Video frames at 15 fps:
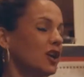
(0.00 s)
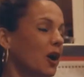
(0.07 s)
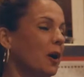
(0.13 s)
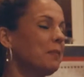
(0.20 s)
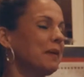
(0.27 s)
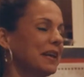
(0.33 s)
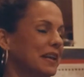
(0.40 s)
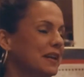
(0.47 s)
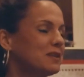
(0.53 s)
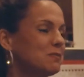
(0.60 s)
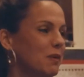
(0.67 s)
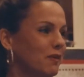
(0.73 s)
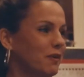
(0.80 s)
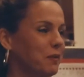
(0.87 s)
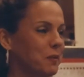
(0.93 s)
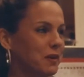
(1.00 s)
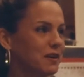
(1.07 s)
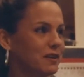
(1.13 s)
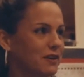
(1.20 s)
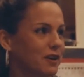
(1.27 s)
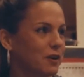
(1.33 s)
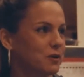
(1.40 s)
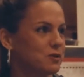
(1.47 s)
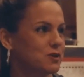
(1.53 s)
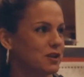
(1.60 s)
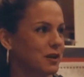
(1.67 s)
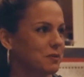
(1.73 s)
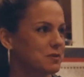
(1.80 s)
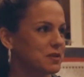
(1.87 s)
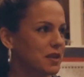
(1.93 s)
called me and asked me if I wanted to coach,
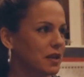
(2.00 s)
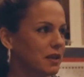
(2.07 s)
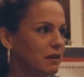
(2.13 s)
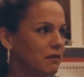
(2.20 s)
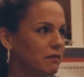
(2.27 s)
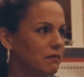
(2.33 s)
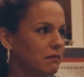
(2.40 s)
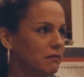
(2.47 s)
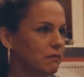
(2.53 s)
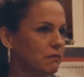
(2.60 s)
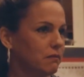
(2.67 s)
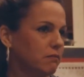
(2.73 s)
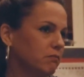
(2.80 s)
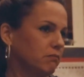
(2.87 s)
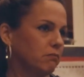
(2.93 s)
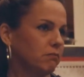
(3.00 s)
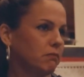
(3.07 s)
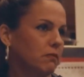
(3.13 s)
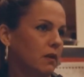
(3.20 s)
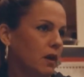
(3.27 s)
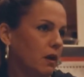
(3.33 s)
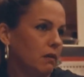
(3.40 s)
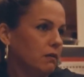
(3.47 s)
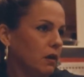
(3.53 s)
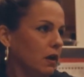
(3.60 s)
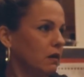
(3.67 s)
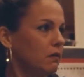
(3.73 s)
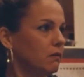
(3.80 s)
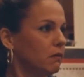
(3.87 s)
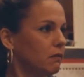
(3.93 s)
and I was like,
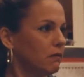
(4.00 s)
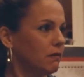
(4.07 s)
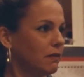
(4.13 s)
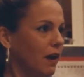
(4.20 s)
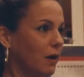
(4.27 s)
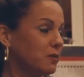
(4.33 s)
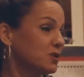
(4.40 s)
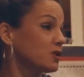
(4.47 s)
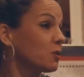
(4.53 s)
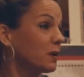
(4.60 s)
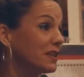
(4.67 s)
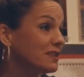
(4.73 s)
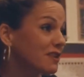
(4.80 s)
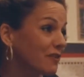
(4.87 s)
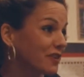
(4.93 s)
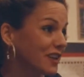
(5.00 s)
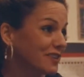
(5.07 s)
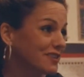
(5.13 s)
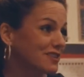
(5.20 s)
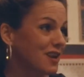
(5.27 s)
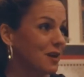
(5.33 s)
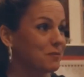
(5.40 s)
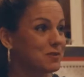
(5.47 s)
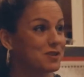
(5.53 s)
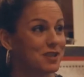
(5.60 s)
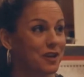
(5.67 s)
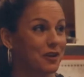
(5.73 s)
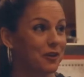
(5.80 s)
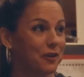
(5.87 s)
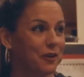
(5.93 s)
okay. I was 27 at the time,
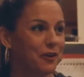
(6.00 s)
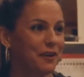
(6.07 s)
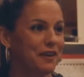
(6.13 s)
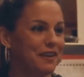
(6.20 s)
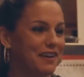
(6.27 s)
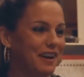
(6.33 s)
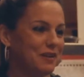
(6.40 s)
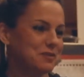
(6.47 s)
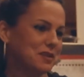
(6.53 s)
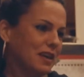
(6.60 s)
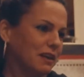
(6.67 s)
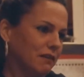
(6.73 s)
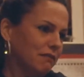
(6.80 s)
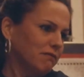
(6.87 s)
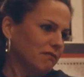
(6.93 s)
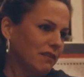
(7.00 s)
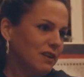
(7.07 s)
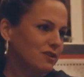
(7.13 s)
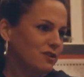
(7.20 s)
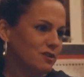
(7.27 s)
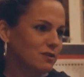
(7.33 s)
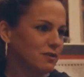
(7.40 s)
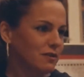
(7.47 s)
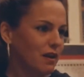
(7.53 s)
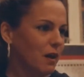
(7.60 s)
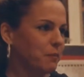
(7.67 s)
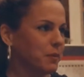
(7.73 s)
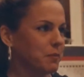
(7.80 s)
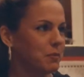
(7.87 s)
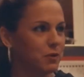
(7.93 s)
single. I was like, I'll just
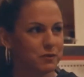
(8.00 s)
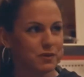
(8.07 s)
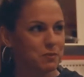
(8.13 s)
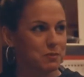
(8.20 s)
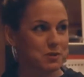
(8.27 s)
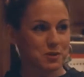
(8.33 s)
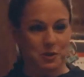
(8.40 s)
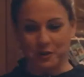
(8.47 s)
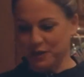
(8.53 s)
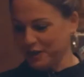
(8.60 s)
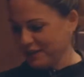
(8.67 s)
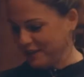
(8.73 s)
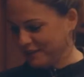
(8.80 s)
up and move to Missouri